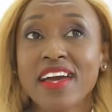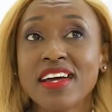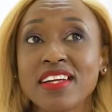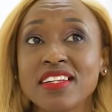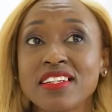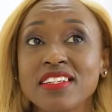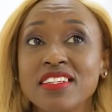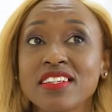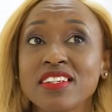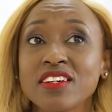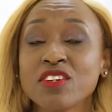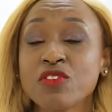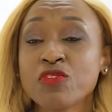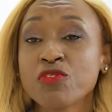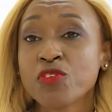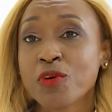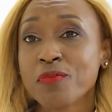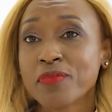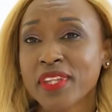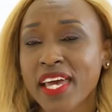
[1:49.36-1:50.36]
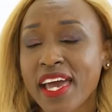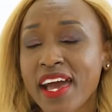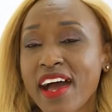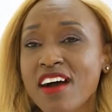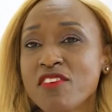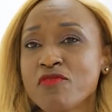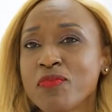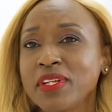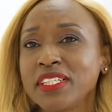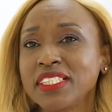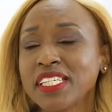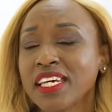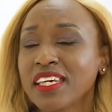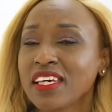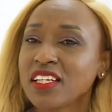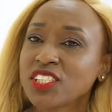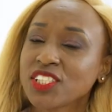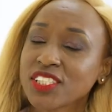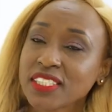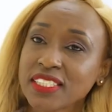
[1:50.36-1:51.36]
And from there, I've been
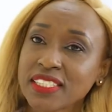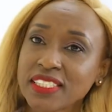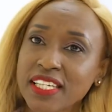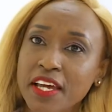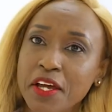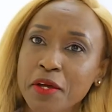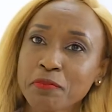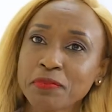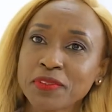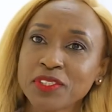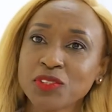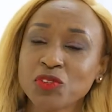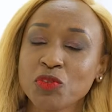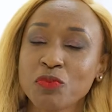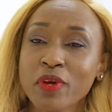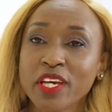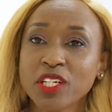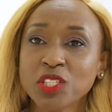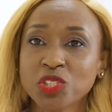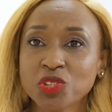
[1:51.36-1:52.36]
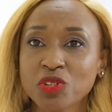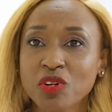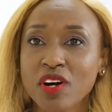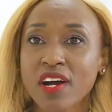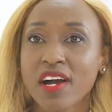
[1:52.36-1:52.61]
taking just steps to make sure